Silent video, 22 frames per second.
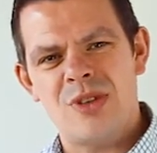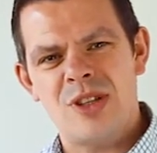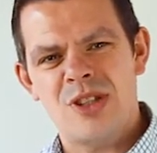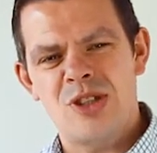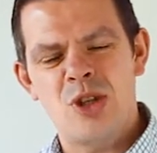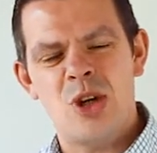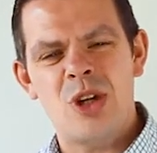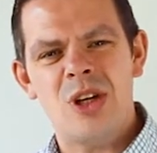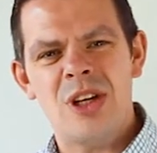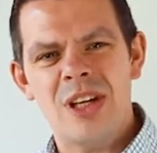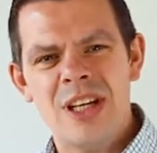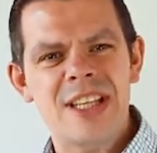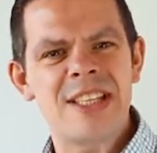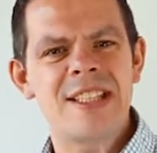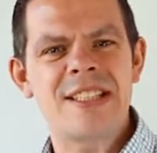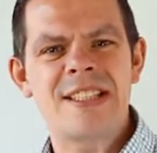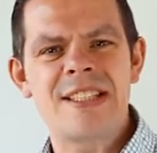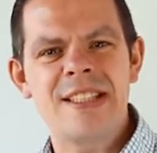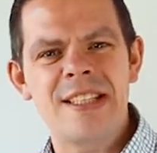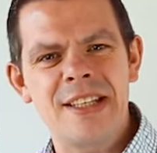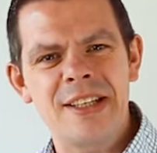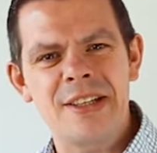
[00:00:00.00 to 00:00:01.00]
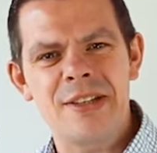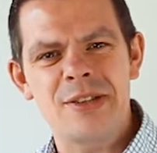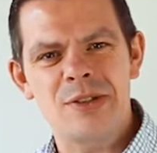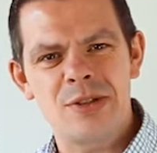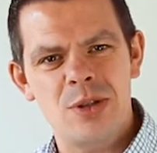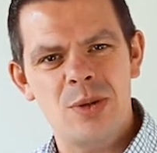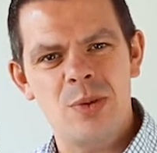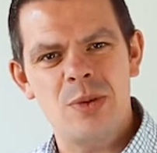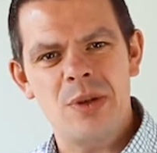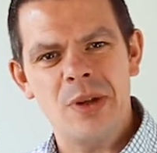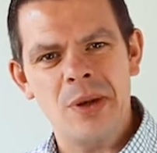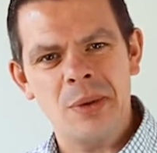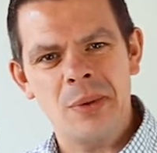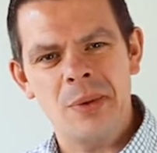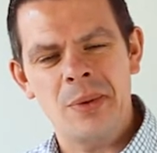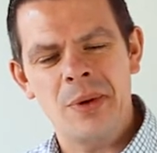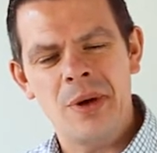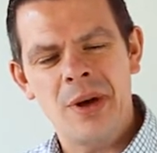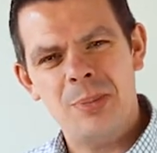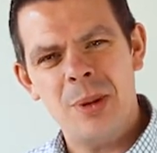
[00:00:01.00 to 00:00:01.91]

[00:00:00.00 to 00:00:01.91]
is not listening to you.